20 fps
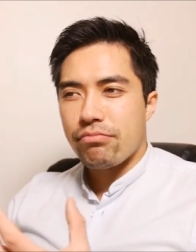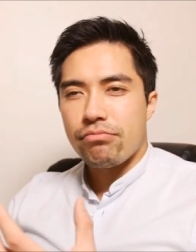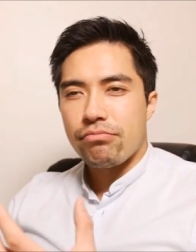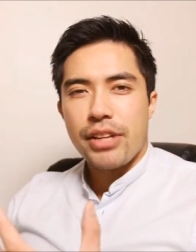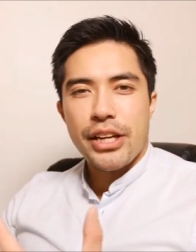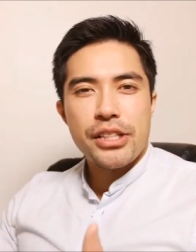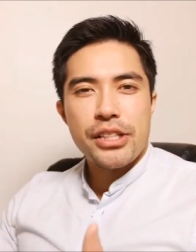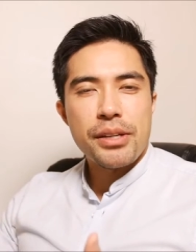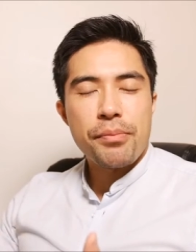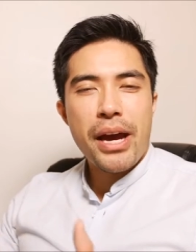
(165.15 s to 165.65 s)

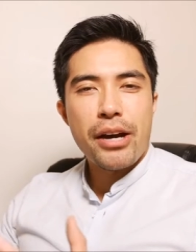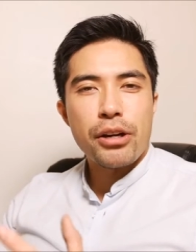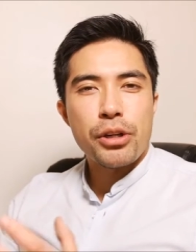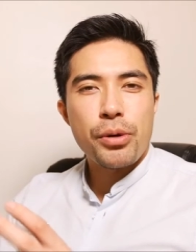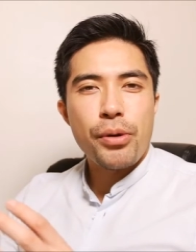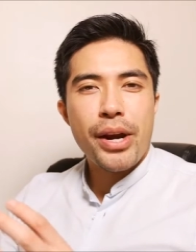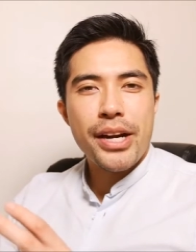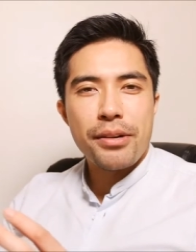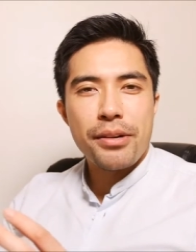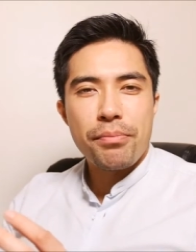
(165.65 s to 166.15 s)
they somehow
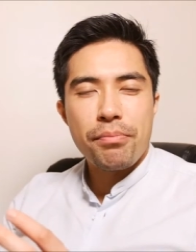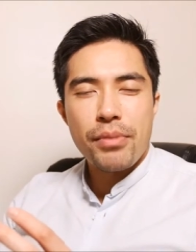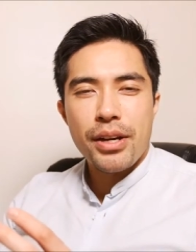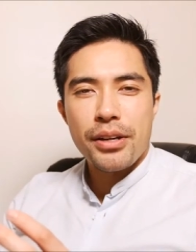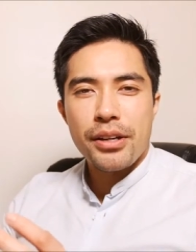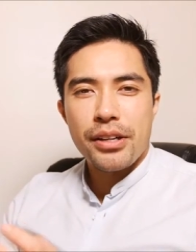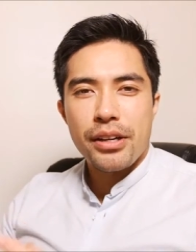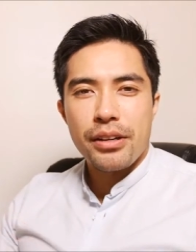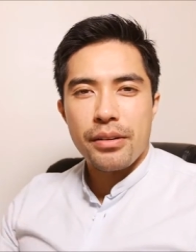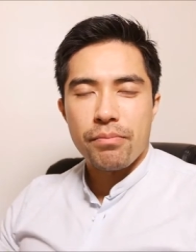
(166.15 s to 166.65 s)
created
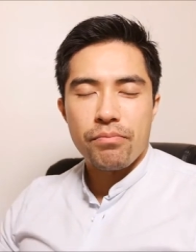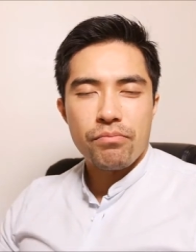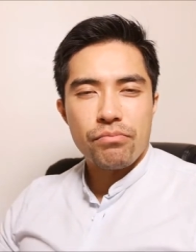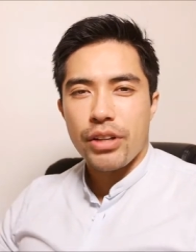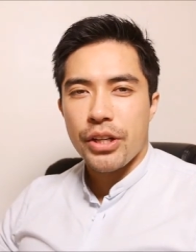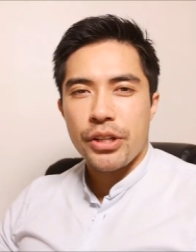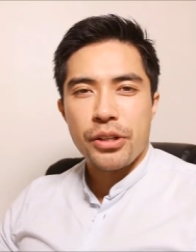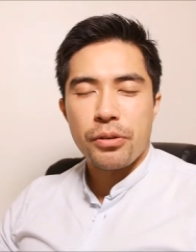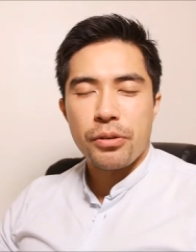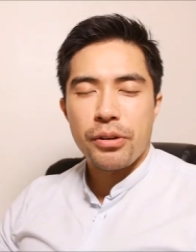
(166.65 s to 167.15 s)
um,
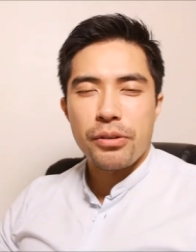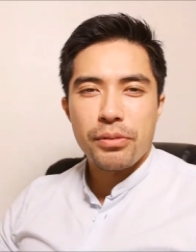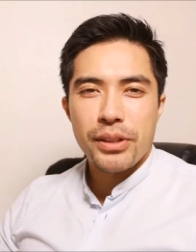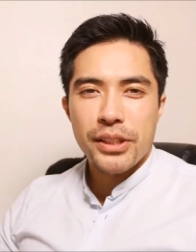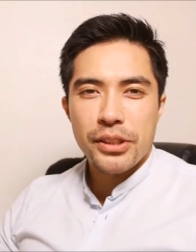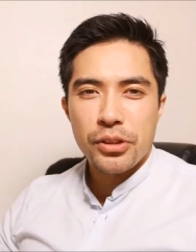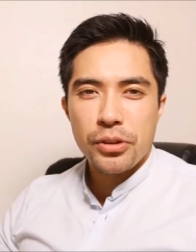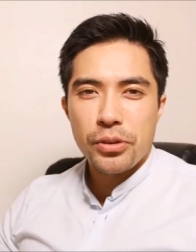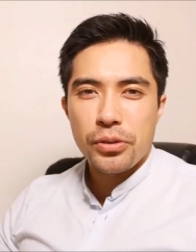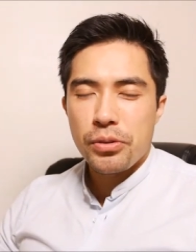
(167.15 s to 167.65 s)
I don't know what they
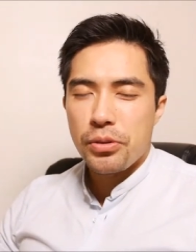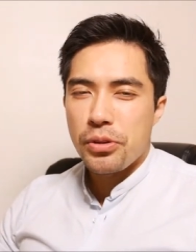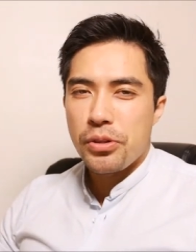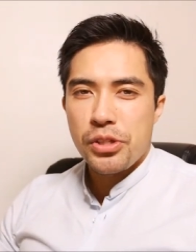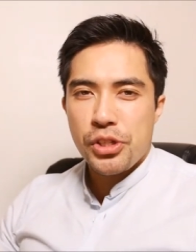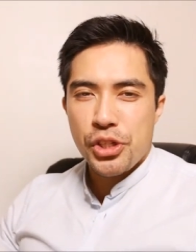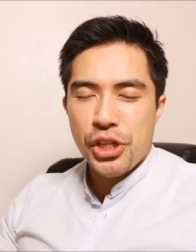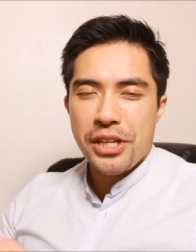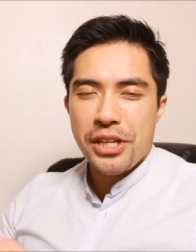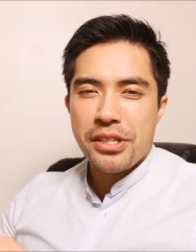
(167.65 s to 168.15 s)
do
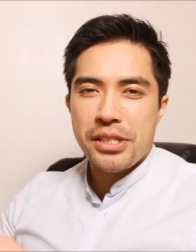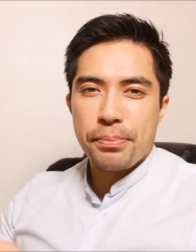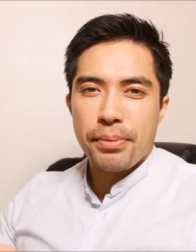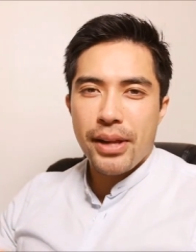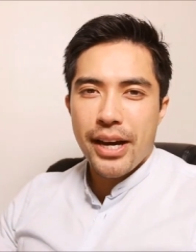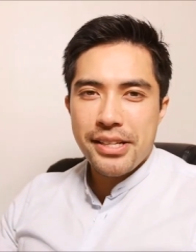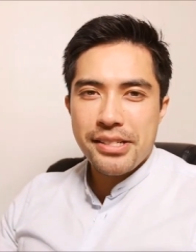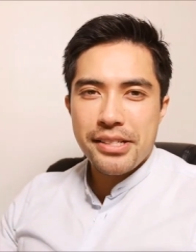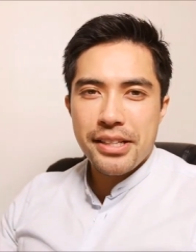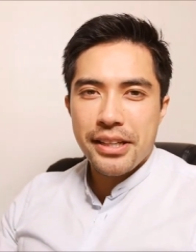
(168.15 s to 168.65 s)
use gene
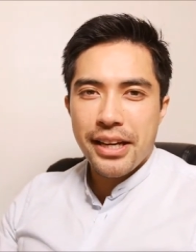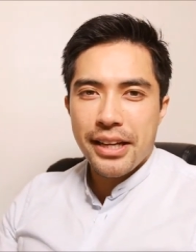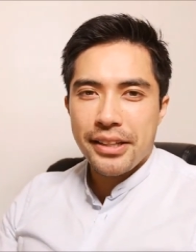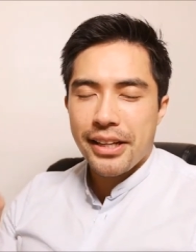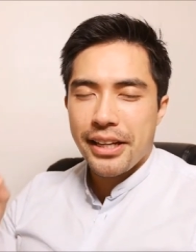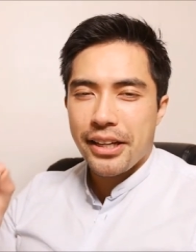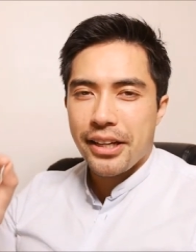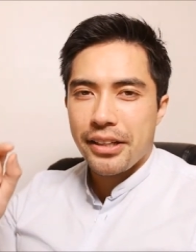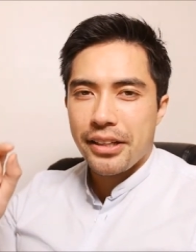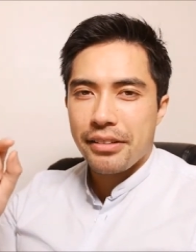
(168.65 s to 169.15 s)
splicing and
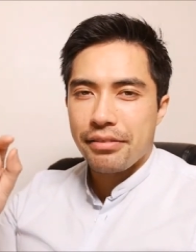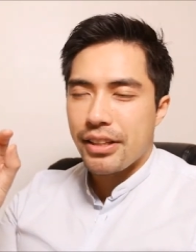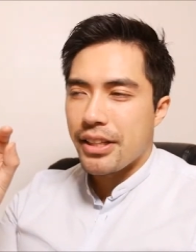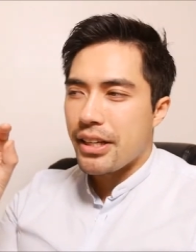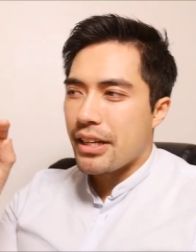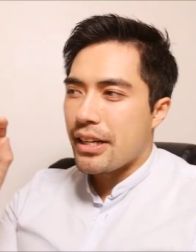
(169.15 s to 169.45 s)
they kind of